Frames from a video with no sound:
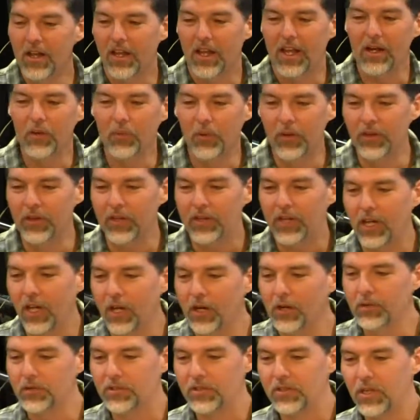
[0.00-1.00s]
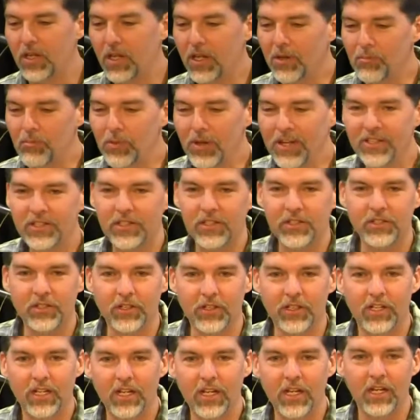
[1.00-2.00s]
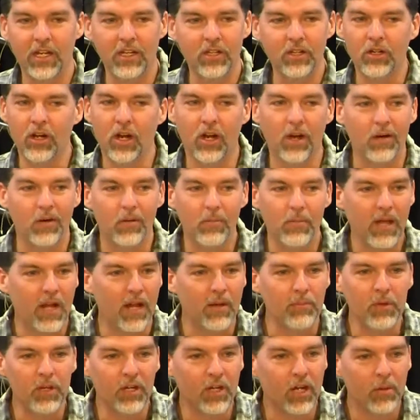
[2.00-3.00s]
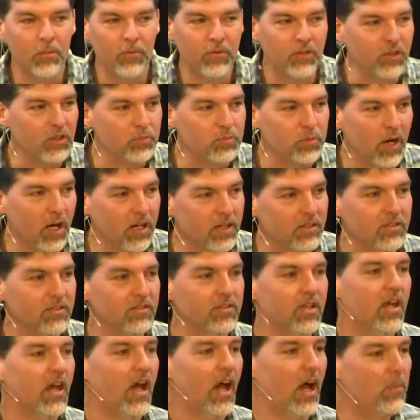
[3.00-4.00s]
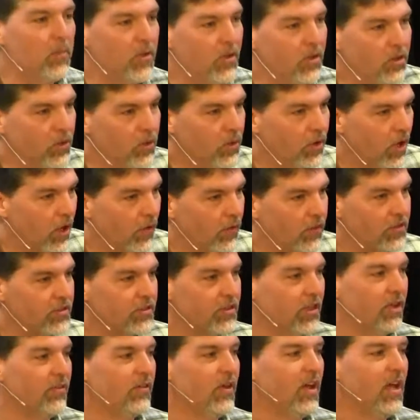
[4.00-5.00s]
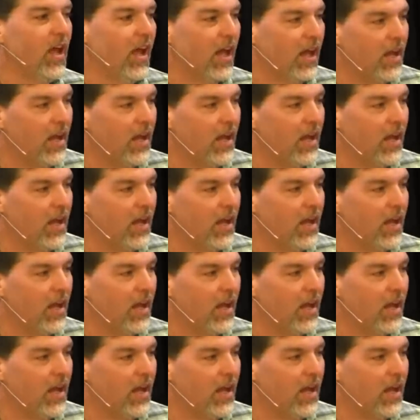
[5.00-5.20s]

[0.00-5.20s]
like when the coach benches your kid and you go, man, I've been coming to these practices, I've been doing all this stuff,